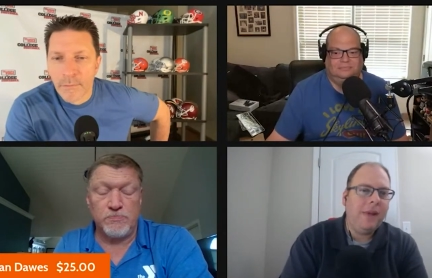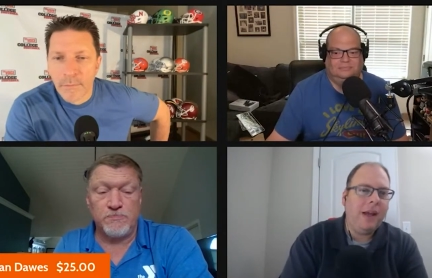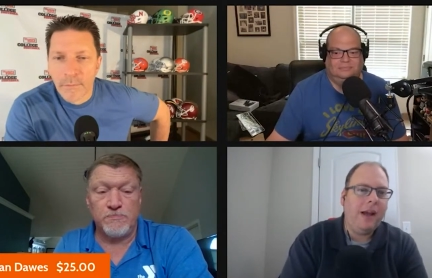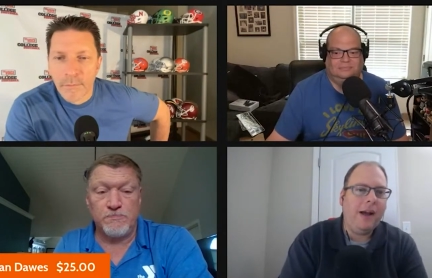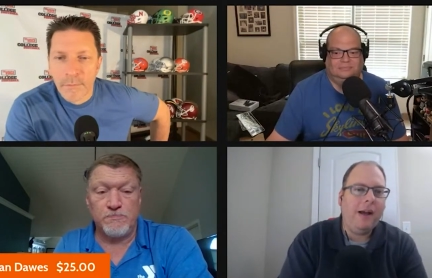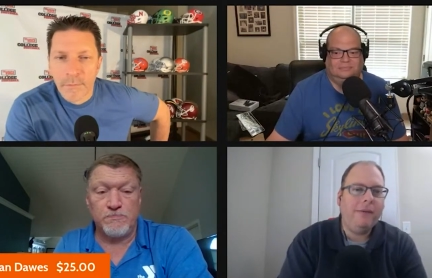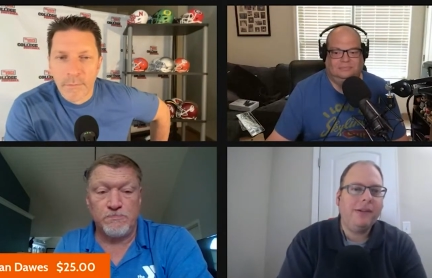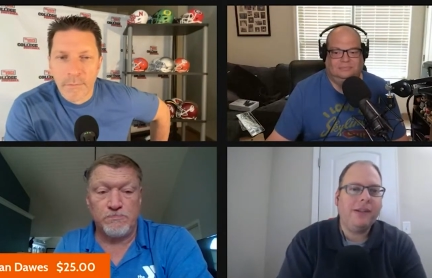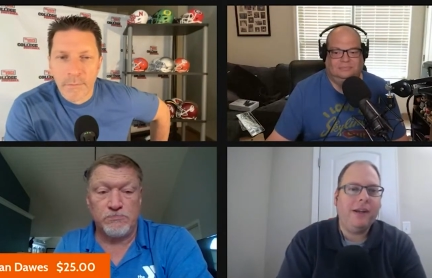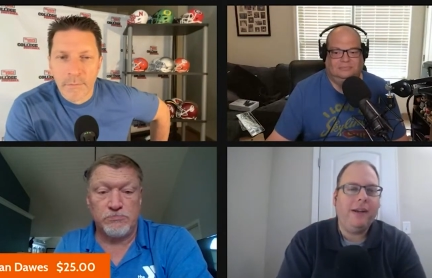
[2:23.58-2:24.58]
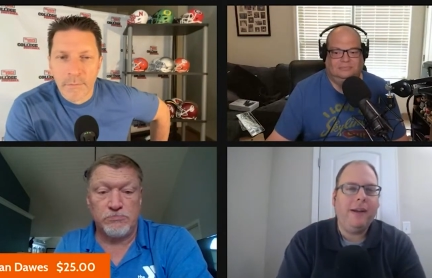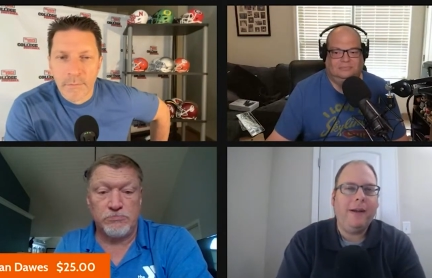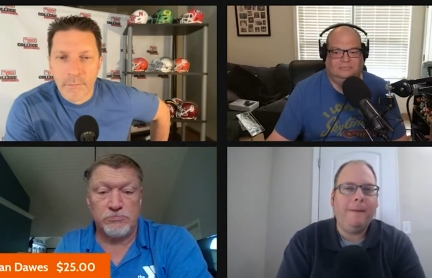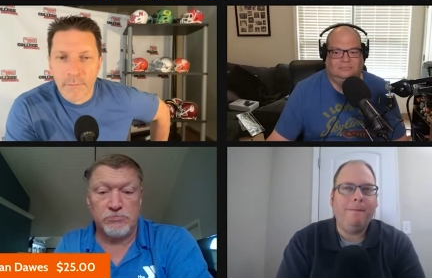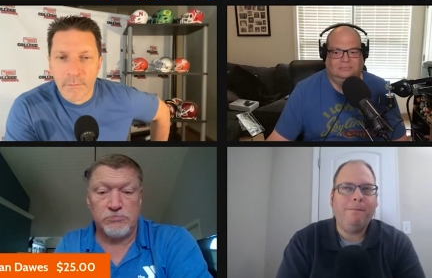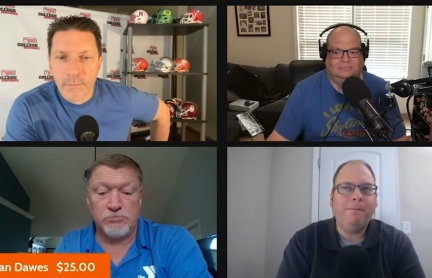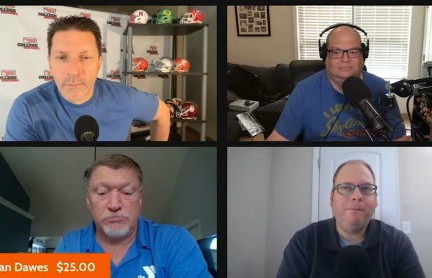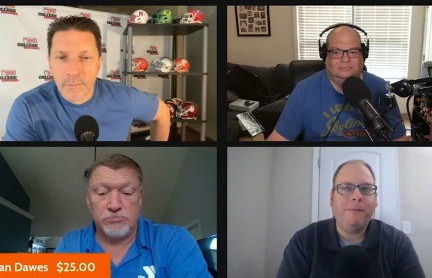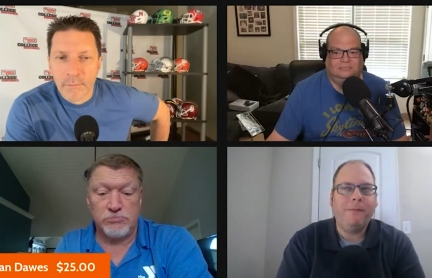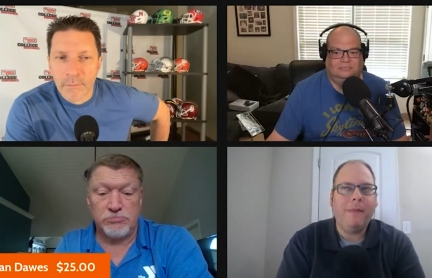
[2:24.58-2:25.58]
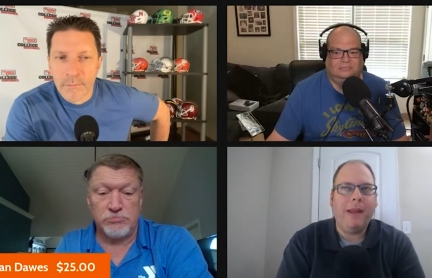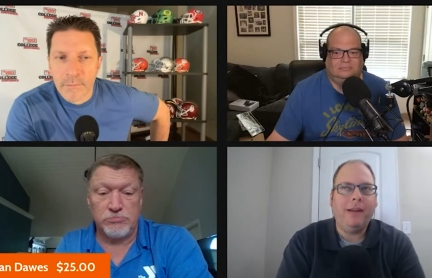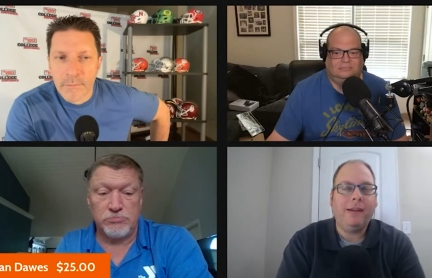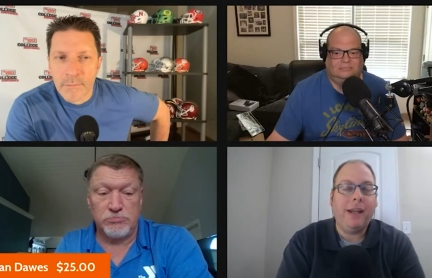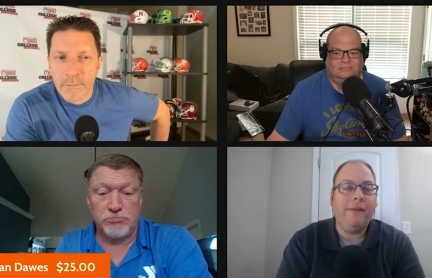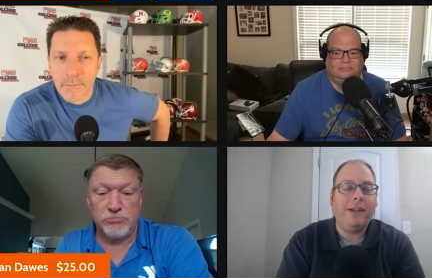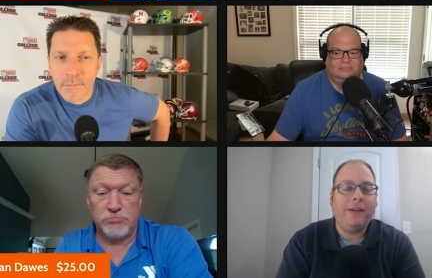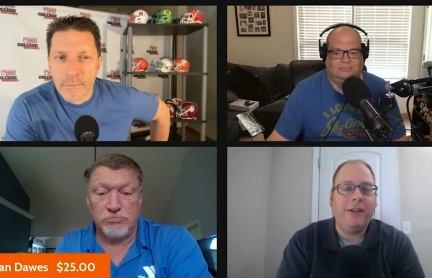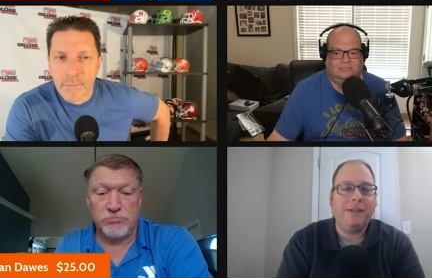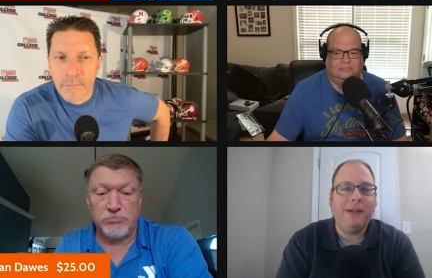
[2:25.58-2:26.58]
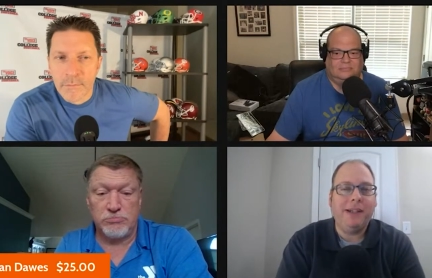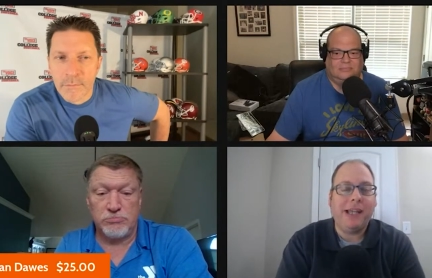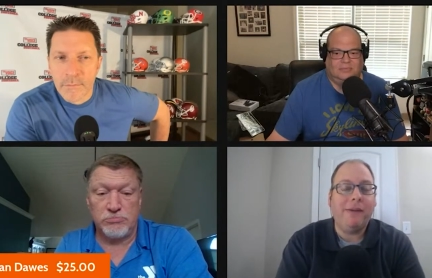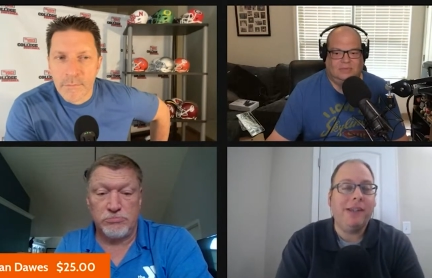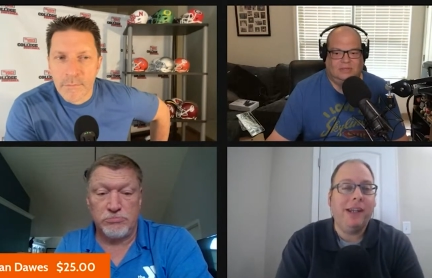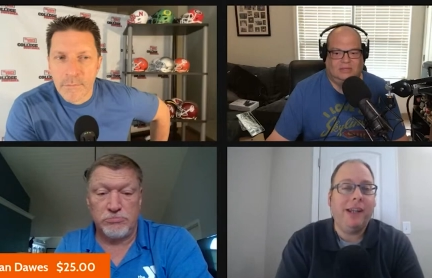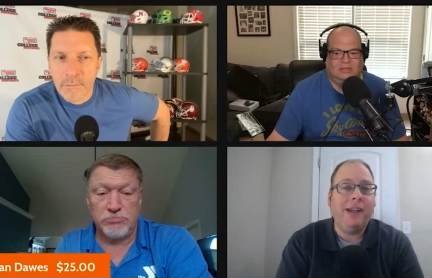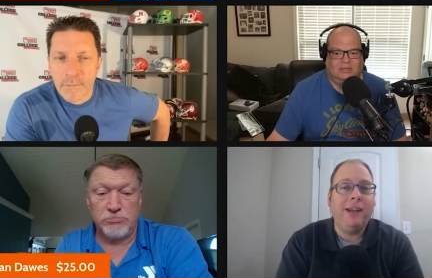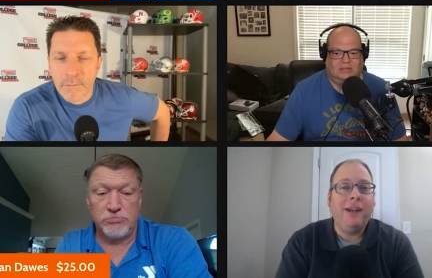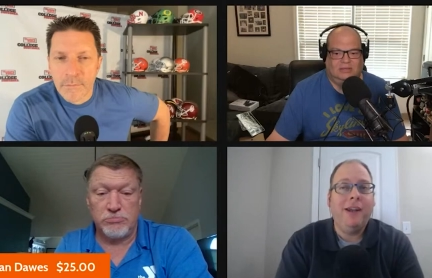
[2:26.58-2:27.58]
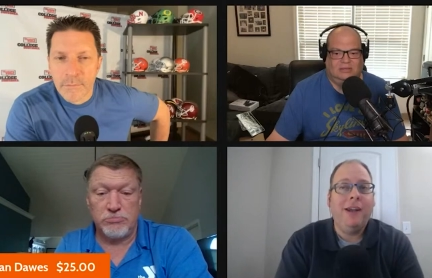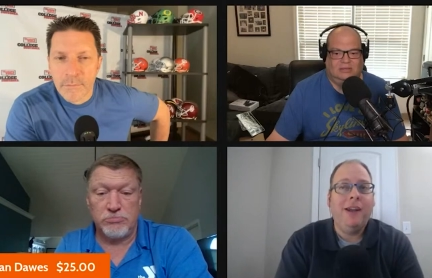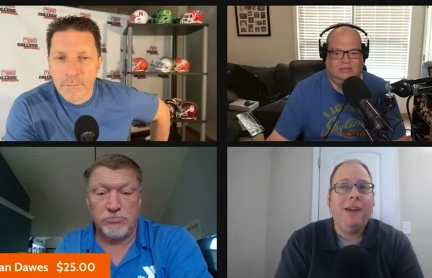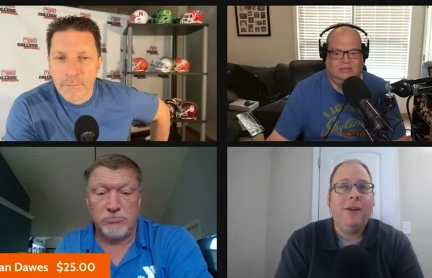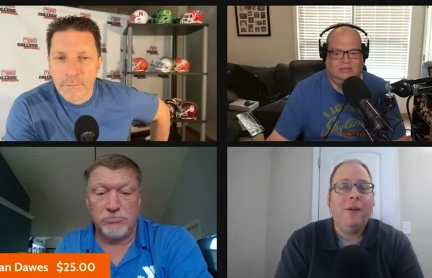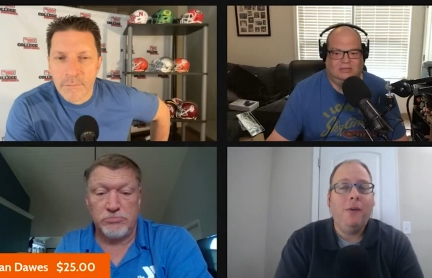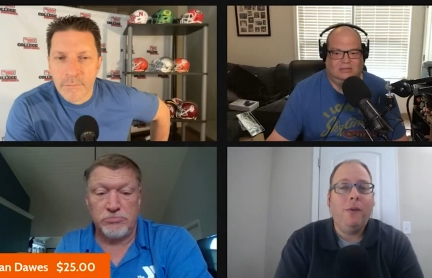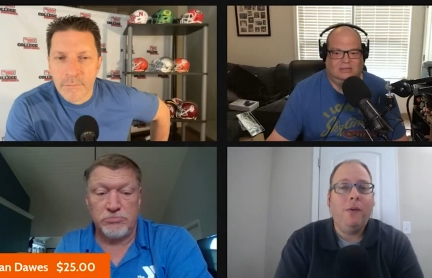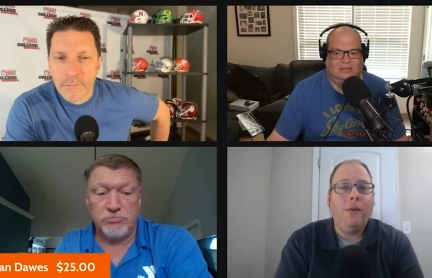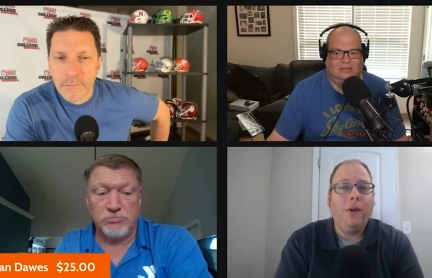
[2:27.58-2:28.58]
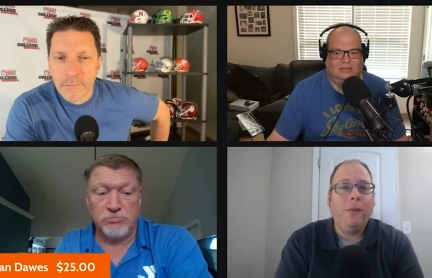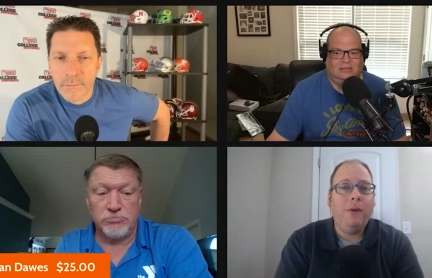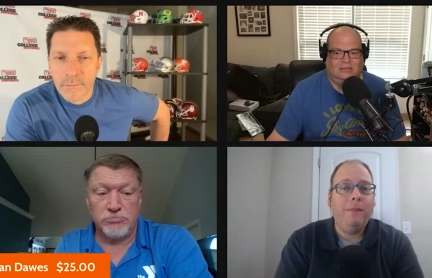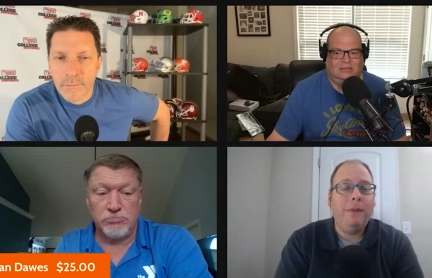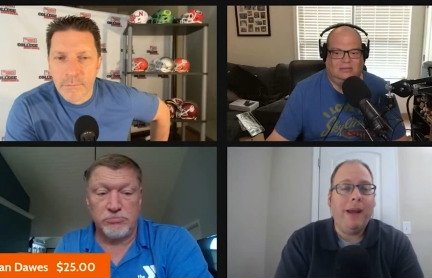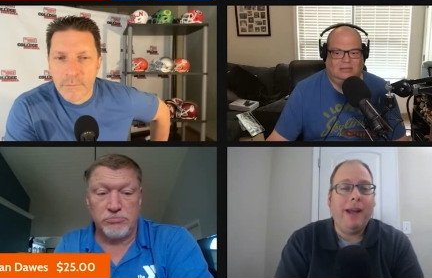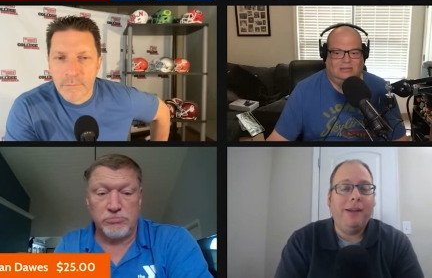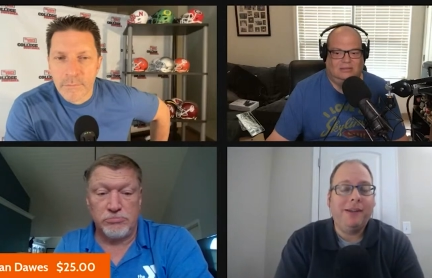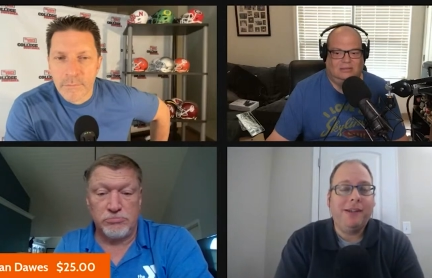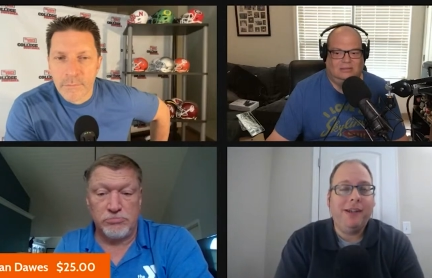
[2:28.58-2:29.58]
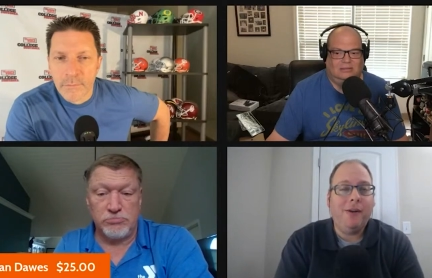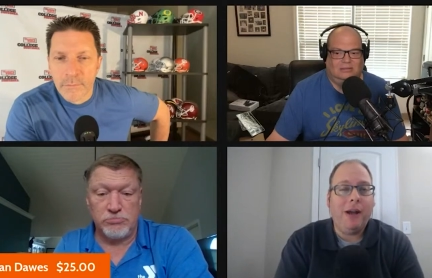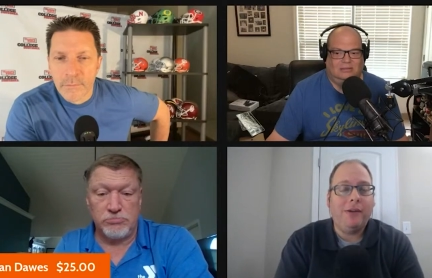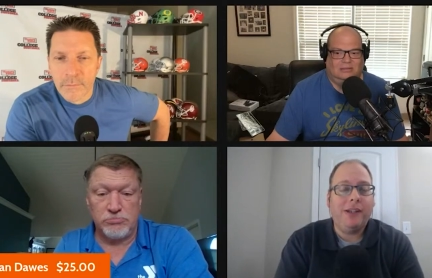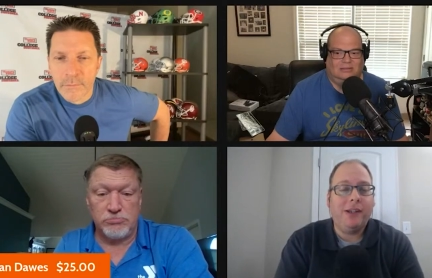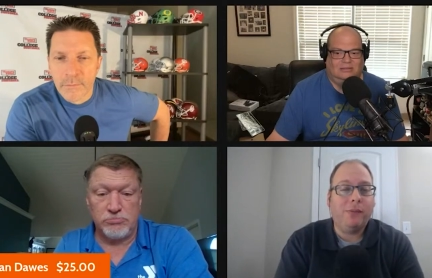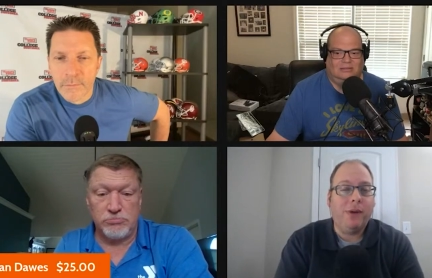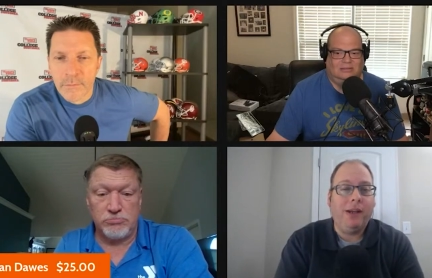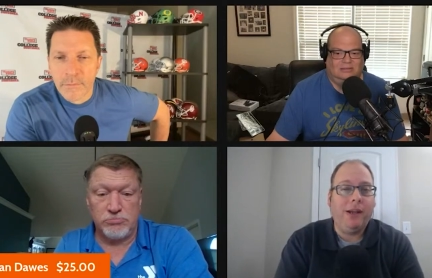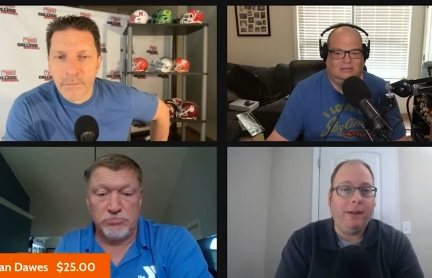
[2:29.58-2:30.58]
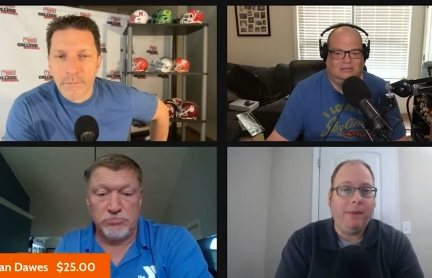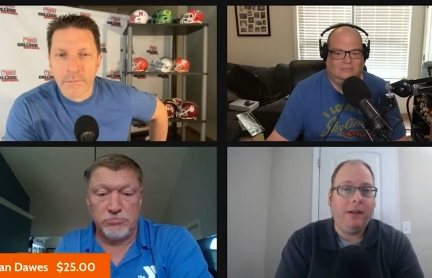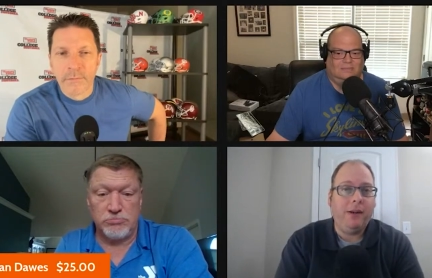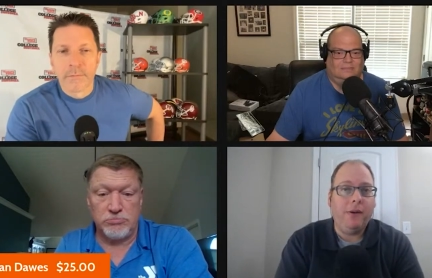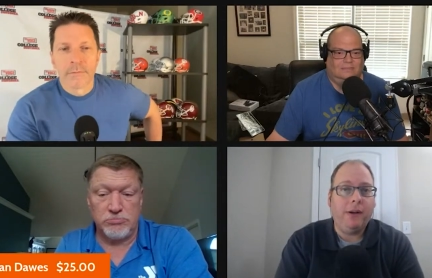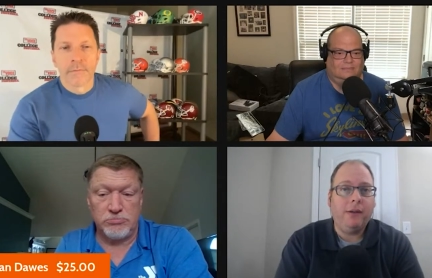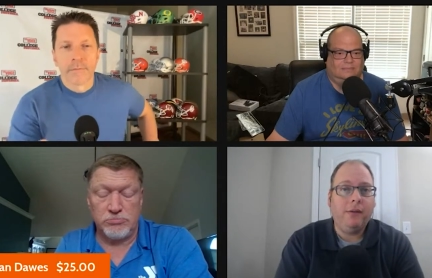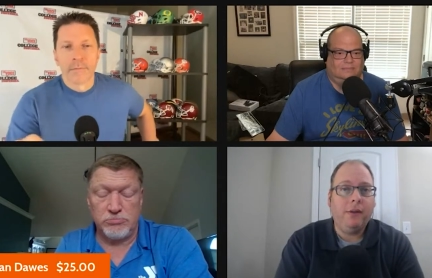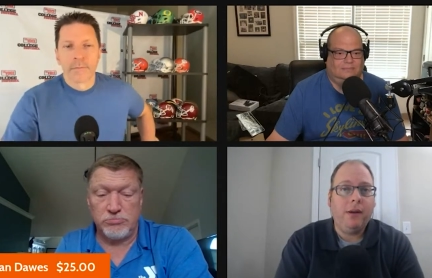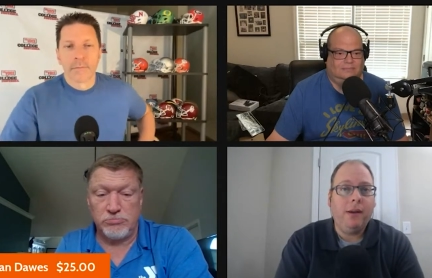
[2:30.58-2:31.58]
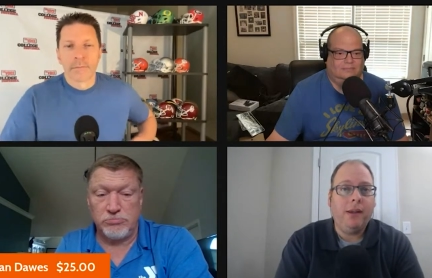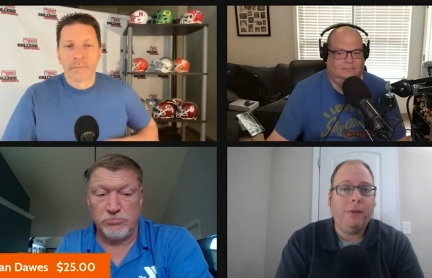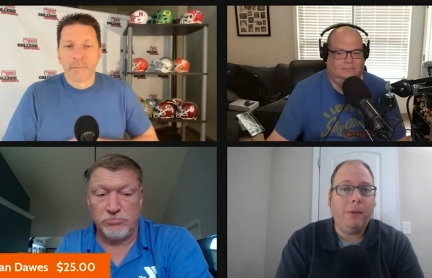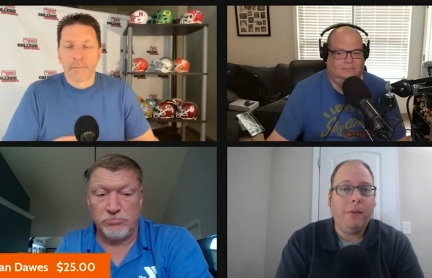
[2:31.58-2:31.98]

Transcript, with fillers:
Speaker 1: I would say um, uh, Kevin convinced me because I was thinking it wouldn't be bad to see Ohio State's running game get going. I think